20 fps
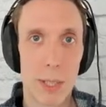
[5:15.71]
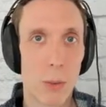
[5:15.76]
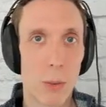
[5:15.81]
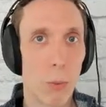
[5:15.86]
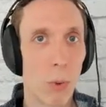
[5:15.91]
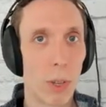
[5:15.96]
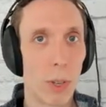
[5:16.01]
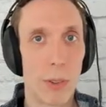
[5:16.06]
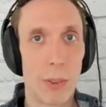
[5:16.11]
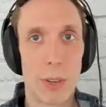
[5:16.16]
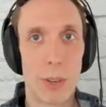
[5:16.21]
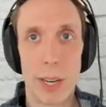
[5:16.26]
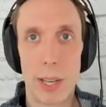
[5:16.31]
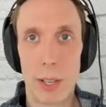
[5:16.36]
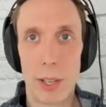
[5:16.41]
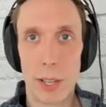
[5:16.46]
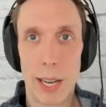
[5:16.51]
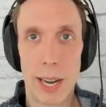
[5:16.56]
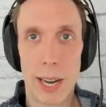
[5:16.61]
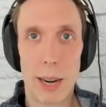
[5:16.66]
they work on their
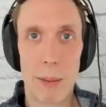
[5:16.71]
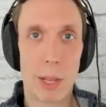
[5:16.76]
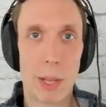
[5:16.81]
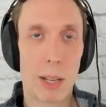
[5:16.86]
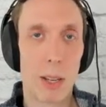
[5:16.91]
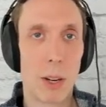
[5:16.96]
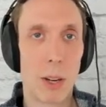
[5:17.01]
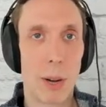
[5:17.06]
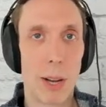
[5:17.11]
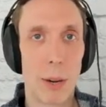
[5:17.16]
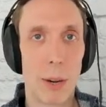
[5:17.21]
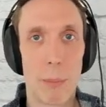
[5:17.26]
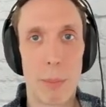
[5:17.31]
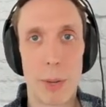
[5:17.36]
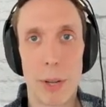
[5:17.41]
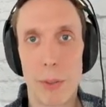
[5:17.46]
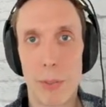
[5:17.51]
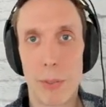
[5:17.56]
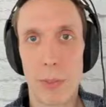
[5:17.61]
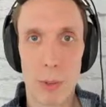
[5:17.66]
inner game, they know how to
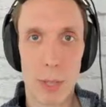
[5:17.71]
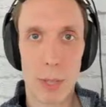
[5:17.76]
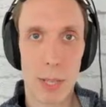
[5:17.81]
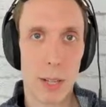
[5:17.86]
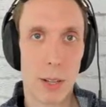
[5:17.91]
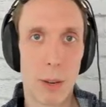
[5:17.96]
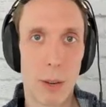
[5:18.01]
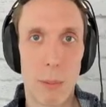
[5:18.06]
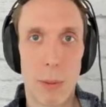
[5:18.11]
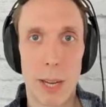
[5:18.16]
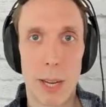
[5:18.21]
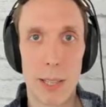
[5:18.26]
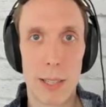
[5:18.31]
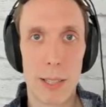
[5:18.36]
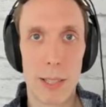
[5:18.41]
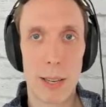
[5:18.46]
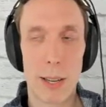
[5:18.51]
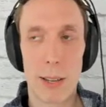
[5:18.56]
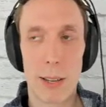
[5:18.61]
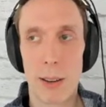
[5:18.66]
build that resilient
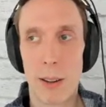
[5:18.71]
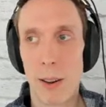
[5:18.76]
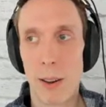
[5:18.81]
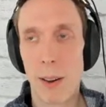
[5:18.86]
mindset,